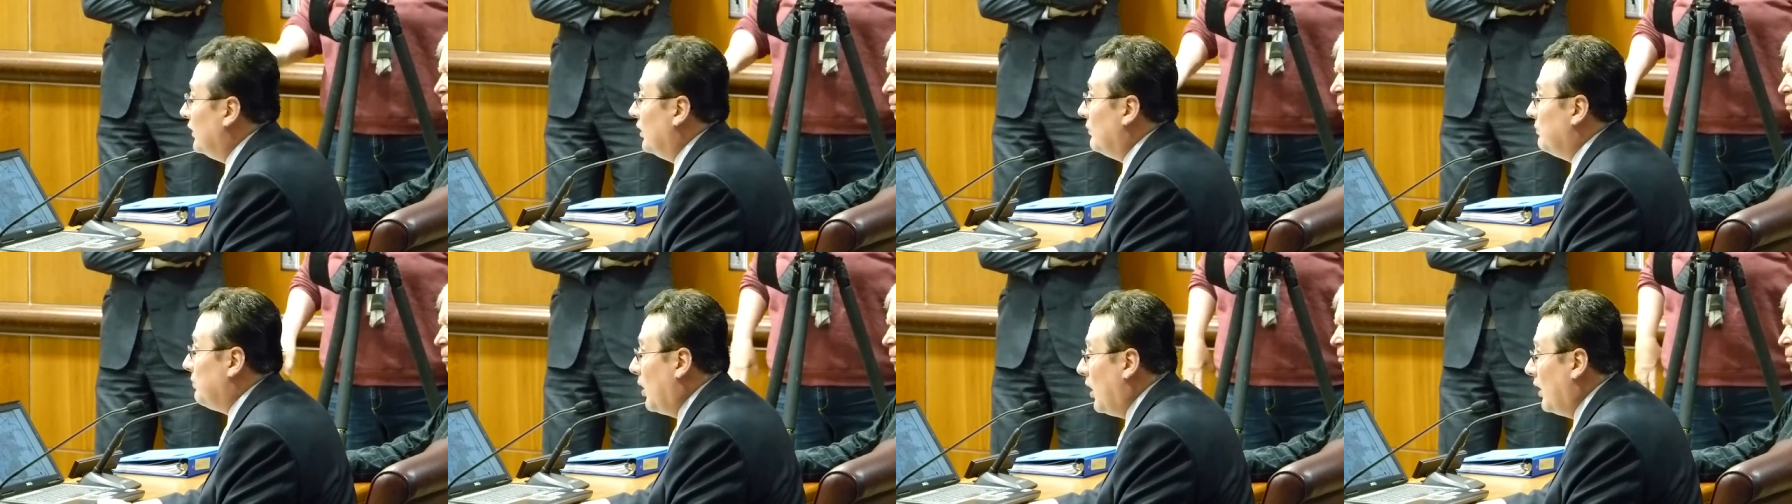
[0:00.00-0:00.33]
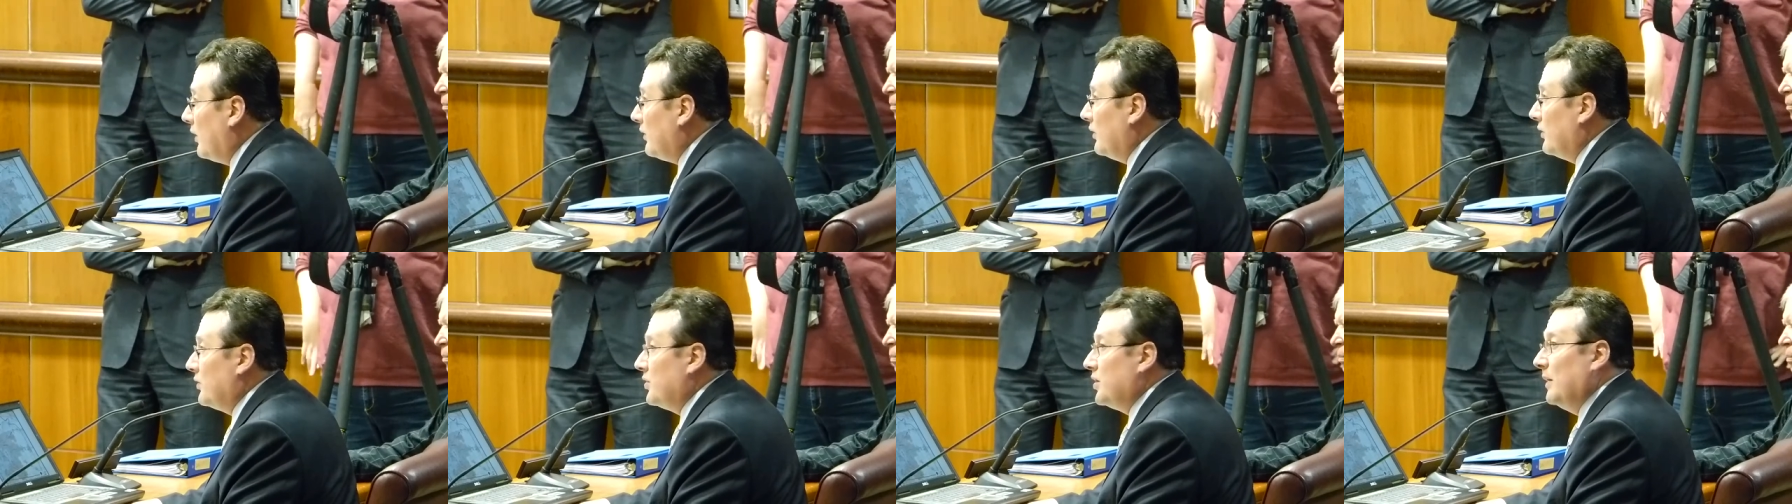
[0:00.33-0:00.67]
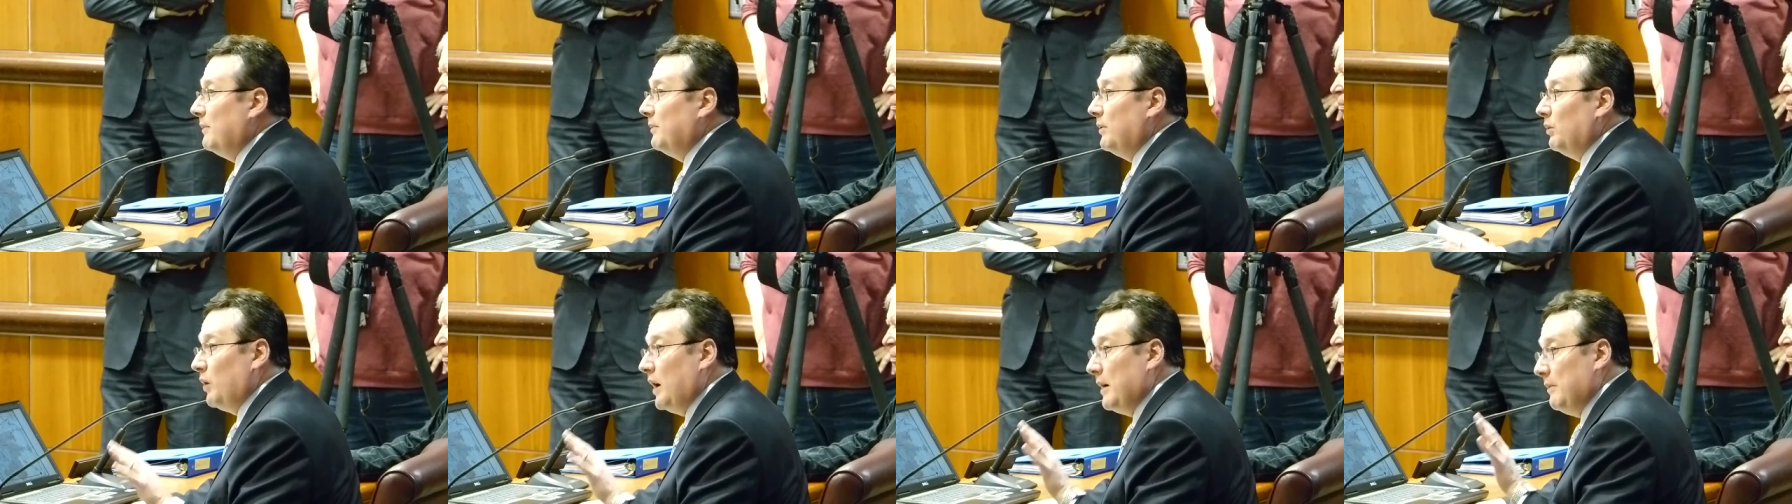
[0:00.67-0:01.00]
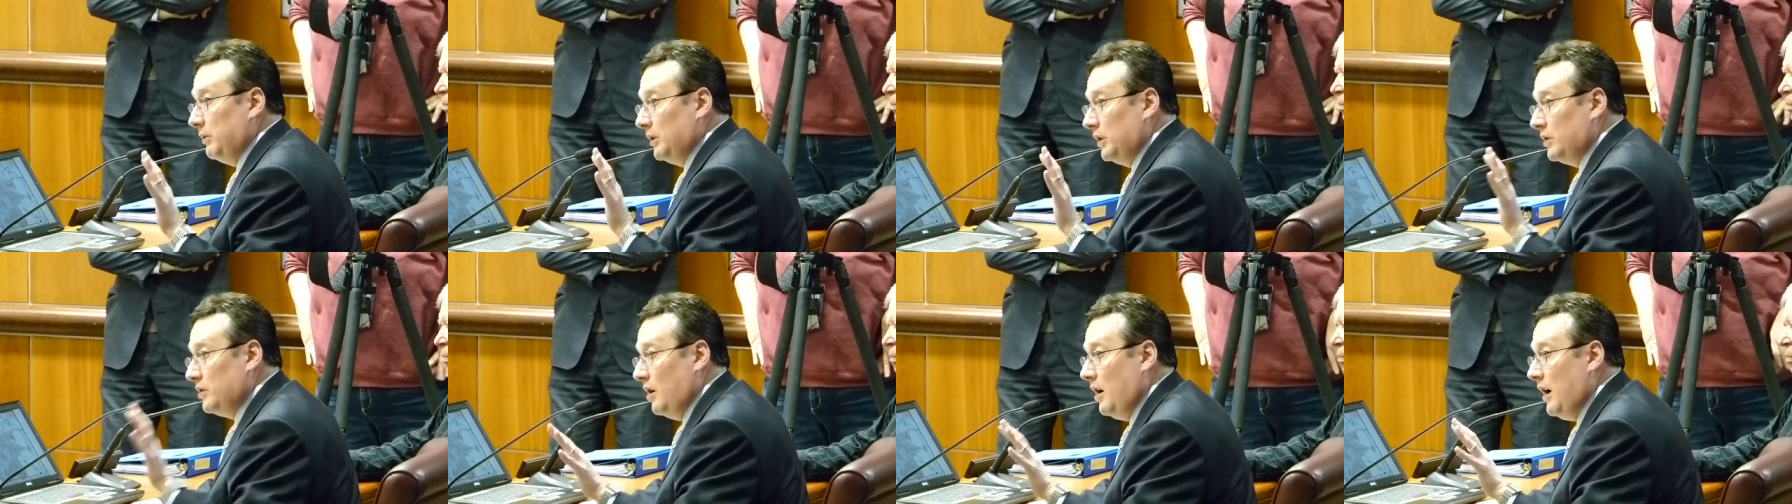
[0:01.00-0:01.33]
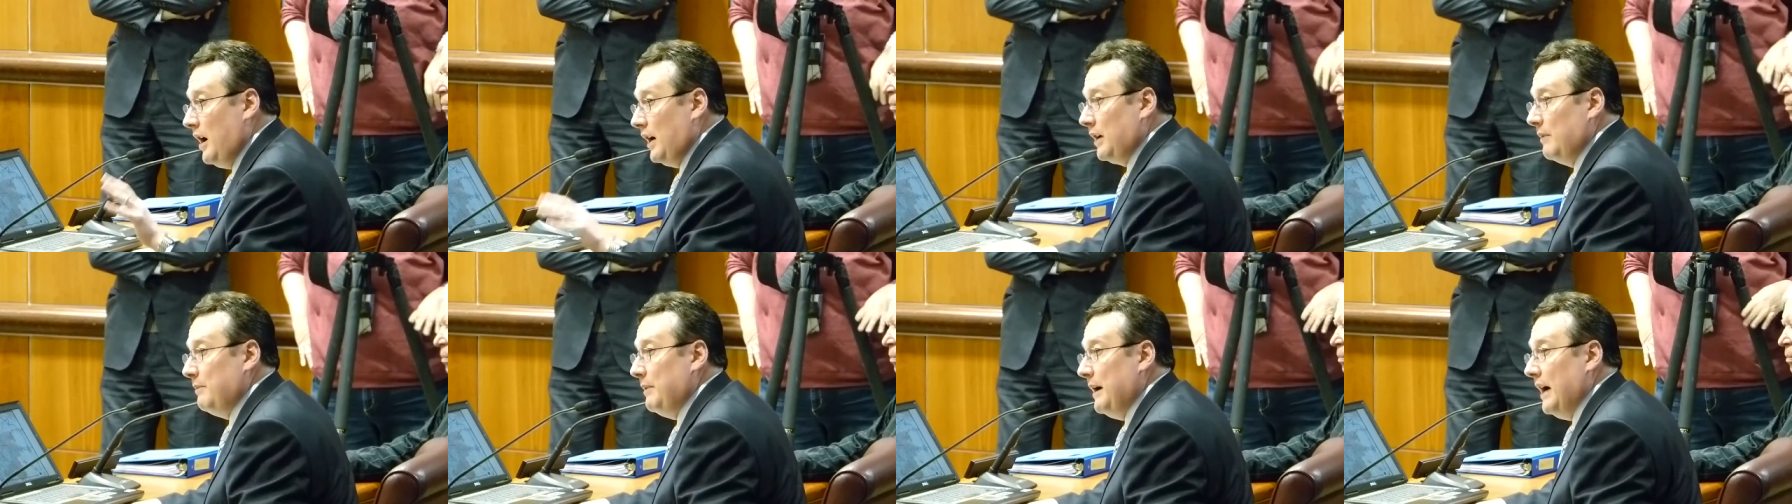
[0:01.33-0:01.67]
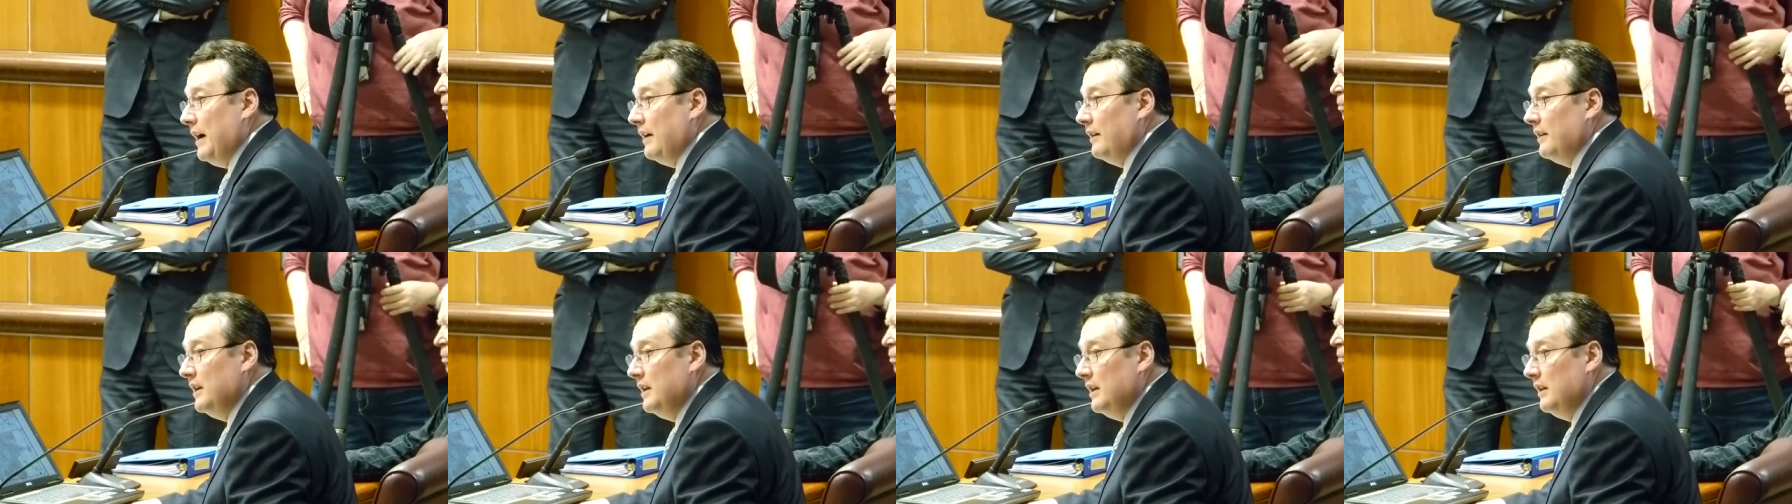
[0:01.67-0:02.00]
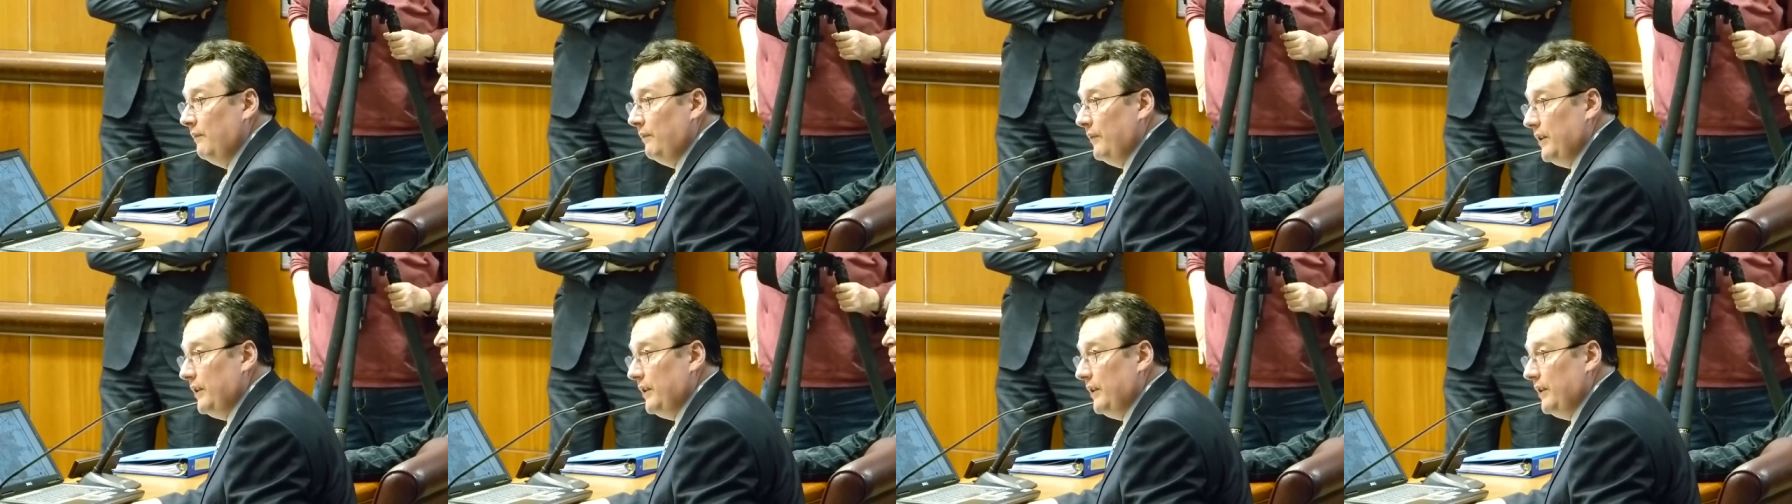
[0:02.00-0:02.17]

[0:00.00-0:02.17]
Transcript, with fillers: their partnership that we're able to talk about